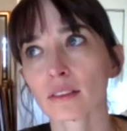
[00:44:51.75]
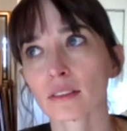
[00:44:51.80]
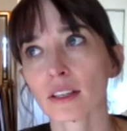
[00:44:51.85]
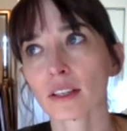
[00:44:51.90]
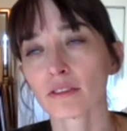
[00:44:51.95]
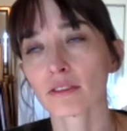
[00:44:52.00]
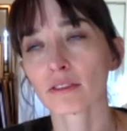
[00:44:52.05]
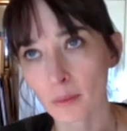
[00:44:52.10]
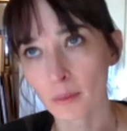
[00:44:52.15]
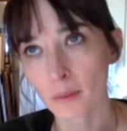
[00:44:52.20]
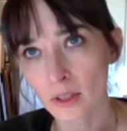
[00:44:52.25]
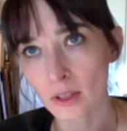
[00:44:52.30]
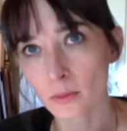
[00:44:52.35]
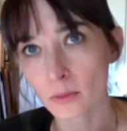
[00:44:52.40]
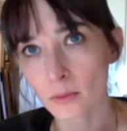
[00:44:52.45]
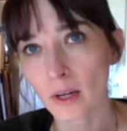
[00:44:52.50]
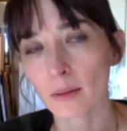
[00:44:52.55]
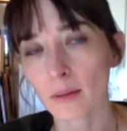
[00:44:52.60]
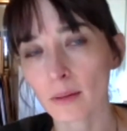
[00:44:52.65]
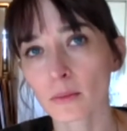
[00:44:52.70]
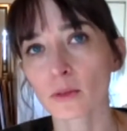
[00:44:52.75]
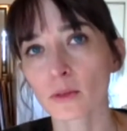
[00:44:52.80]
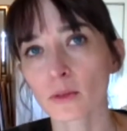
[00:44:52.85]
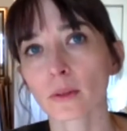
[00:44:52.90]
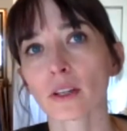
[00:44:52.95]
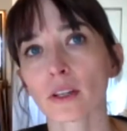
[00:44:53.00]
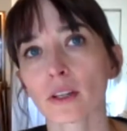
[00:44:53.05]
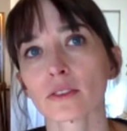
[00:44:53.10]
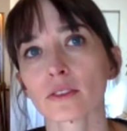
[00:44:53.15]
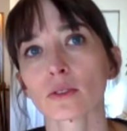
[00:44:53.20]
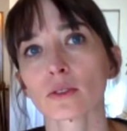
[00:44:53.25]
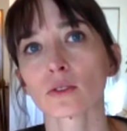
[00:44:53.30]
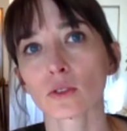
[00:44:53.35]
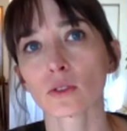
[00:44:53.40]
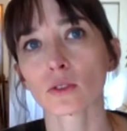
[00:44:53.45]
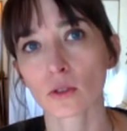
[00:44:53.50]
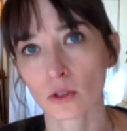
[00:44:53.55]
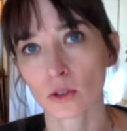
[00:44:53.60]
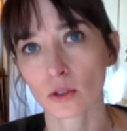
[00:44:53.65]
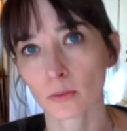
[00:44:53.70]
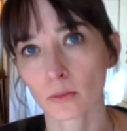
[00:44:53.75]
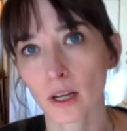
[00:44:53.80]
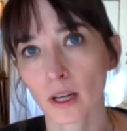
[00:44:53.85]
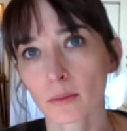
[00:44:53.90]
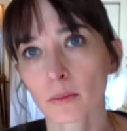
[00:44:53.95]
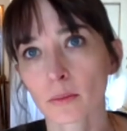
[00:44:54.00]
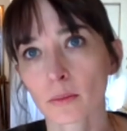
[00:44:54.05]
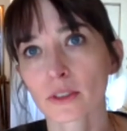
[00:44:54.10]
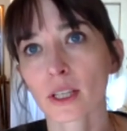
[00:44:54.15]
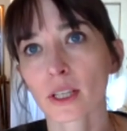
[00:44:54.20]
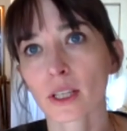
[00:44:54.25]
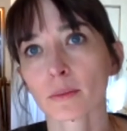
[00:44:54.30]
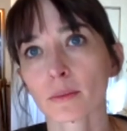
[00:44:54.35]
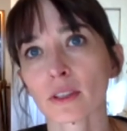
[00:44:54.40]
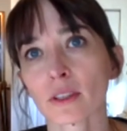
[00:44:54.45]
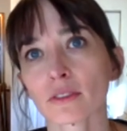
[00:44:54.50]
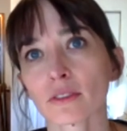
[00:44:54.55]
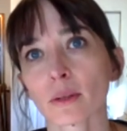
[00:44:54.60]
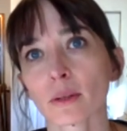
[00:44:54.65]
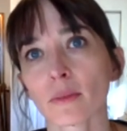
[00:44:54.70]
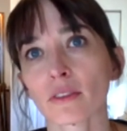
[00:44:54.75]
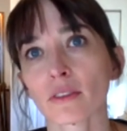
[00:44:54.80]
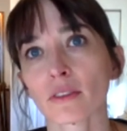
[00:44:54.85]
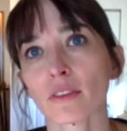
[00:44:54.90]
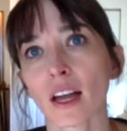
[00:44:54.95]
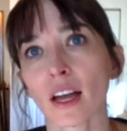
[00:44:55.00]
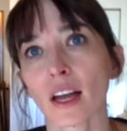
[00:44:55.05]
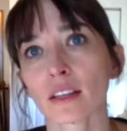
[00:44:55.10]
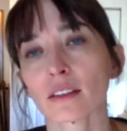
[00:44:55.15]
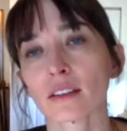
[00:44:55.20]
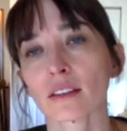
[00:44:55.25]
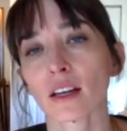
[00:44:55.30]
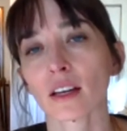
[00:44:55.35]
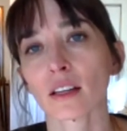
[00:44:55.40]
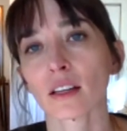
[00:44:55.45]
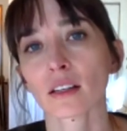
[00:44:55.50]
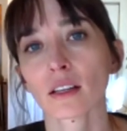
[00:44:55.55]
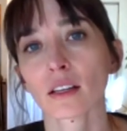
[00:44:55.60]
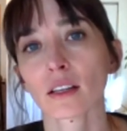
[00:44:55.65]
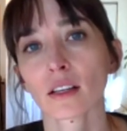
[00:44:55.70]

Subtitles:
environmental problems, but also social problems, coming from the fact that